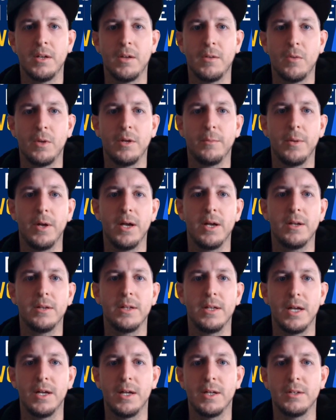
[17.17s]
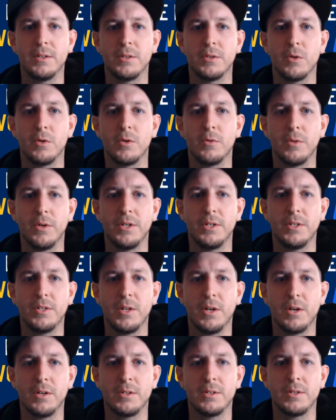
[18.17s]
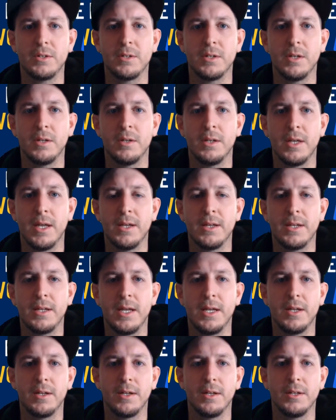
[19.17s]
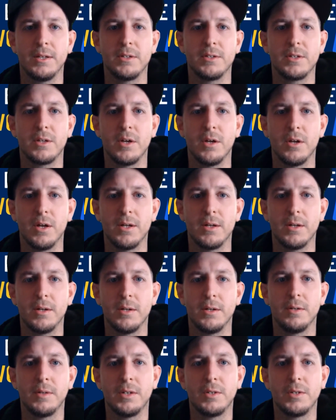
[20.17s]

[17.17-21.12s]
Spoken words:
When a pod dies or restarts, that data is gone.